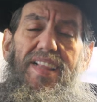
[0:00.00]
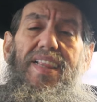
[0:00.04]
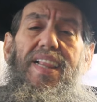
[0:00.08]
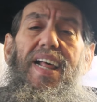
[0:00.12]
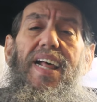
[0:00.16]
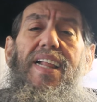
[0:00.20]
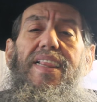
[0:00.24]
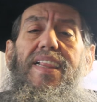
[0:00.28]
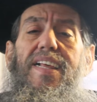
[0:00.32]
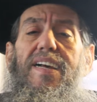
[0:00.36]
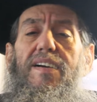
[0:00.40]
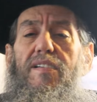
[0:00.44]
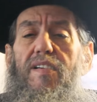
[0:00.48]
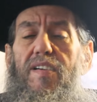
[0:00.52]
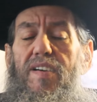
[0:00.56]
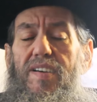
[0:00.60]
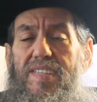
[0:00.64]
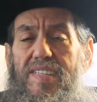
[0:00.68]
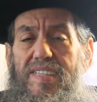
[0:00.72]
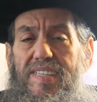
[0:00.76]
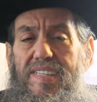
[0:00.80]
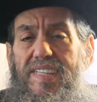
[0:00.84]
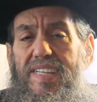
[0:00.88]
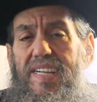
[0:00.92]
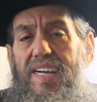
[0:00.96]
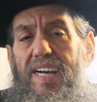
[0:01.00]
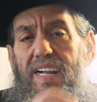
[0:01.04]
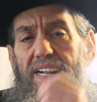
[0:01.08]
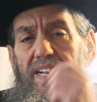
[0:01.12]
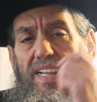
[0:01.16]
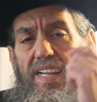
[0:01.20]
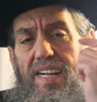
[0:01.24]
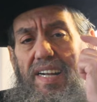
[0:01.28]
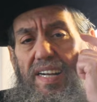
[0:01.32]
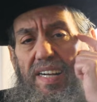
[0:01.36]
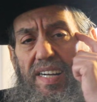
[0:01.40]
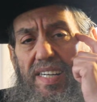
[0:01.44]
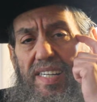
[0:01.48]
that there are
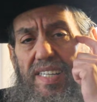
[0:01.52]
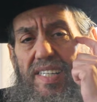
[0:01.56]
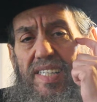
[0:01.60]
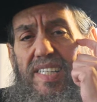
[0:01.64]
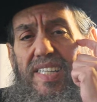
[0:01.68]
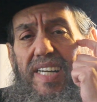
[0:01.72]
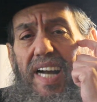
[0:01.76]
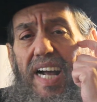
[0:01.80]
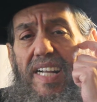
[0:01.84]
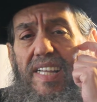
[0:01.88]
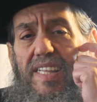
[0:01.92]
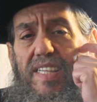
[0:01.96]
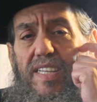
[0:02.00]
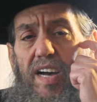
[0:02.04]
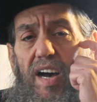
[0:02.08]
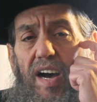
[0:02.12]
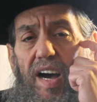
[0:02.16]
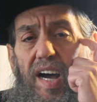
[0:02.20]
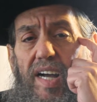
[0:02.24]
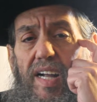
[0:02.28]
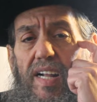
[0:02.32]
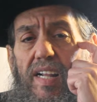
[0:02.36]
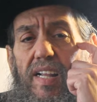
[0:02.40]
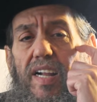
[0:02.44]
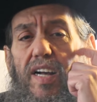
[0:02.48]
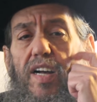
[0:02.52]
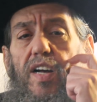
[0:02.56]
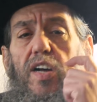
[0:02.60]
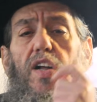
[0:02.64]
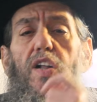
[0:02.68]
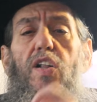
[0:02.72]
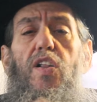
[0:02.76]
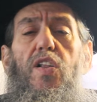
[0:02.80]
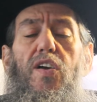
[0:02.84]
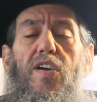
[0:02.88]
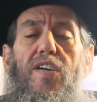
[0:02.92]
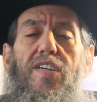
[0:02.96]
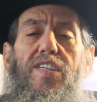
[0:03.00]
still Gentile
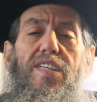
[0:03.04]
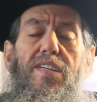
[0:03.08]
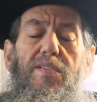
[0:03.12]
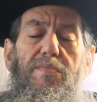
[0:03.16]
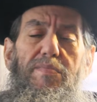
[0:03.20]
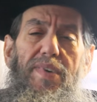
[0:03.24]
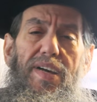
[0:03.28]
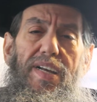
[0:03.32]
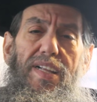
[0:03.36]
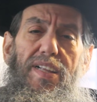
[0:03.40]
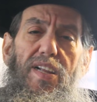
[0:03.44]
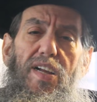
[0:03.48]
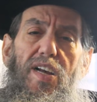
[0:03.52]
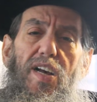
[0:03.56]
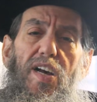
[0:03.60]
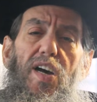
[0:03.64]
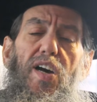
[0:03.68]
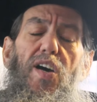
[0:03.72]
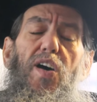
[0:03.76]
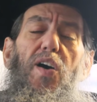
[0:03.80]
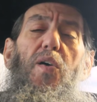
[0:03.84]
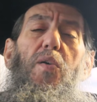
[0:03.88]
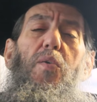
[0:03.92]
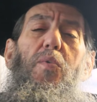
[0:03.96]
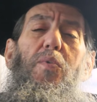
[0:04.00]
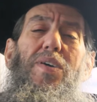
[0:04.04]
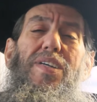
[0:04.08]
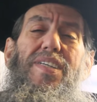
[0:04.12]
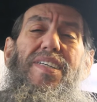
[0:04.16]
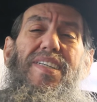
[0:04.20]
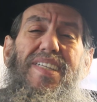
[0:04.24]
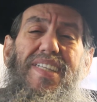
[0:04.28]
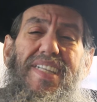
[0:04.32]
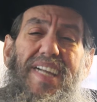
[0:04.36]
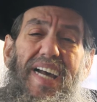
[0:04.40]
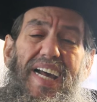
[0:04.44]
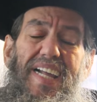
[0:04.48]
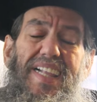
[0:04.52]
clergymen who are
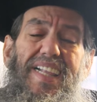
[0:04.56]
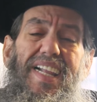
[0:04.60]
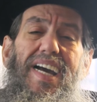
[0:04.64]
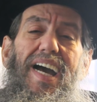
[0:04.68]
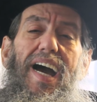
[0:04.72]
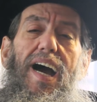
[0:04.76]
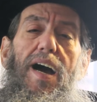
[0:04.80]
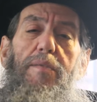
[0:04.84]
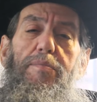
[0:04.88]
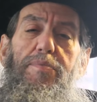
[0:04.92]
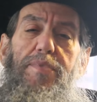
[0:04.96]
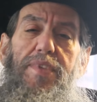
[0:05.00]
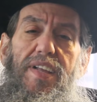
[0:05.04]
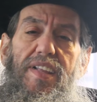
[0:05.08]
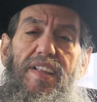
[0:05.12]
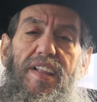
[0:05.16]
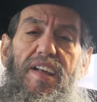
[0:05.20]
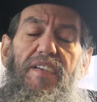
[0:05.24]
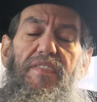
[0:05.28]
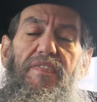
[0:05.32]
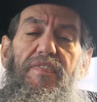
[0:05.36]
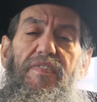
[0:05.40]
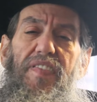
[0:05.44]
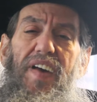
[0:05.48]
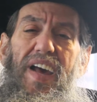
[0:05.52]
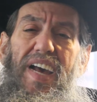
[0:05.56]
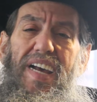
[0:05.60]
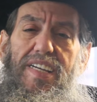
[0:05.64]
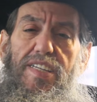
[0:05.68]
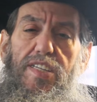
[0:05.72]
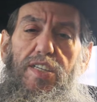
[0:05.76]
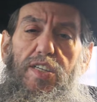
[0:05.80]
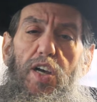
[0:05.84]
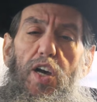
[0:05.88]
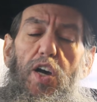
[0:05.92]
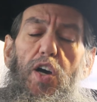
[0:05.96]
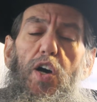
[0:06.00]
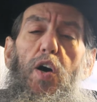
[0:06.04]
standing up to their
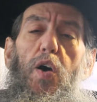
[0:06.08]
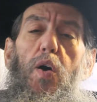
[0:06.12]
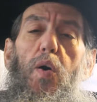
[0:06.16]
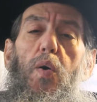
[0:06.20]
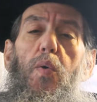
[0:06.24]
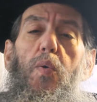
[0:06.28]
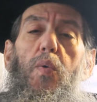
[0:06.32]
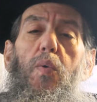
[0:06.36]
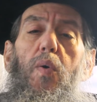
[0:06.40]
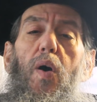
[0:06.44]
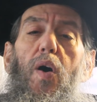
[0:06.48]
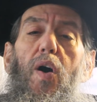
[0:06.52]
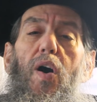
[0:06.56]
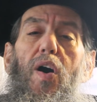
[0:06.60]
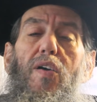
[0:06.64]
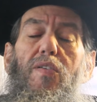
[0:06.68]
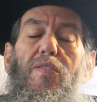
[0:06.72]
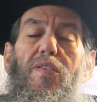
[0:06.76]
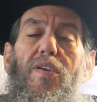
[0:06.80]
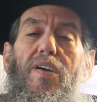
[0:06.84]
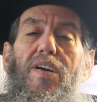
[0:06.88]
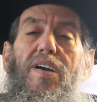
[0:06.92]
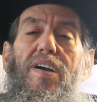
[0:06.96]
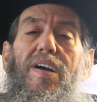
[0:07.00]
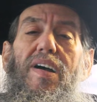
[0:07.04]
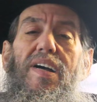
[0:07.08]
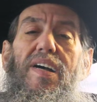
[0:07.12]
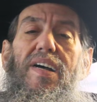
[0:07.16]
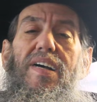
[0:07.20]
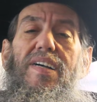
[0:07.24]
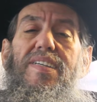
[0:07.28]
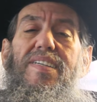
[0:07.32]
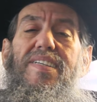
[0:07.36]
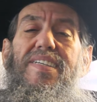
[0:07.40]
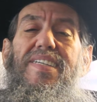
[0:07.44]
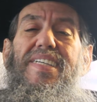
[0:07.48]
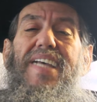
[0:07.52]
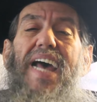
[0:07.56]
face, who are
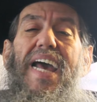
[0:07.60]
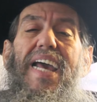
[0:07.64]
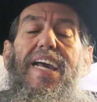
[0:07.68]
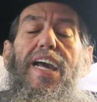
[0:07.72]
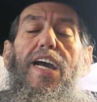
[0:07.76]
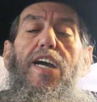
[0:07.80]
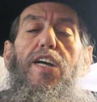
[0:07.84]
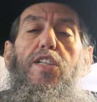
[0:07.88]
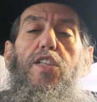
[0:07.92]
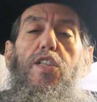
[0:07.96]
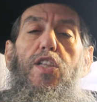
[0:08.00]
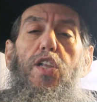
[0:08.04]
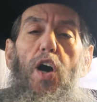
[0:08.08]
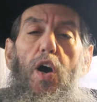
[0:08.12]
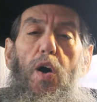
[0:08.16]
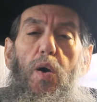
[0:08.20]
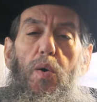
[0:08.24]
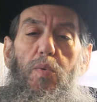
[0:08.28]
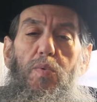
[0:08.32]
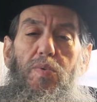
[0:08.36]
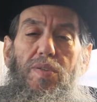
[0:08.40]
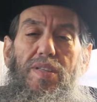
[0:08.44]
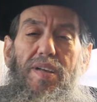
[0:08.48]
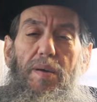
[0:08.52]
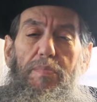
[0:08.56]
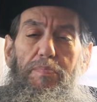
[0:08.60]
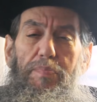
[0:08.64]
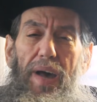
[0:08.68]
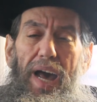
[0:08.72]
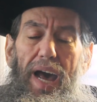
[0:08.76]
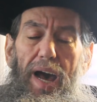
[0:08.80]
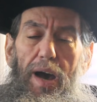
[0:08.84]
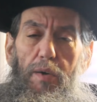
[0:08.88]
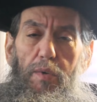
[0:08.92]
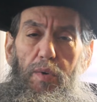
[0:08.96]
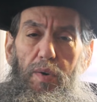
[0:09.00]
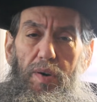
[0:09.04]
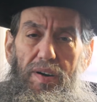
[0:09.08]
saying no to
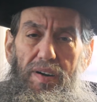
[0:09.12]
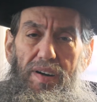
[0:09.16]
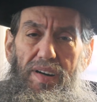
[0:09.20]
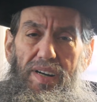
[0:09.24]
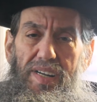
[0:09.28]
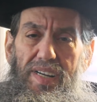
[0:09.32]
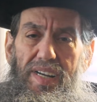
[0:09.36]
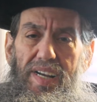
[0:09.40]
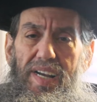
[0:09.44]
power.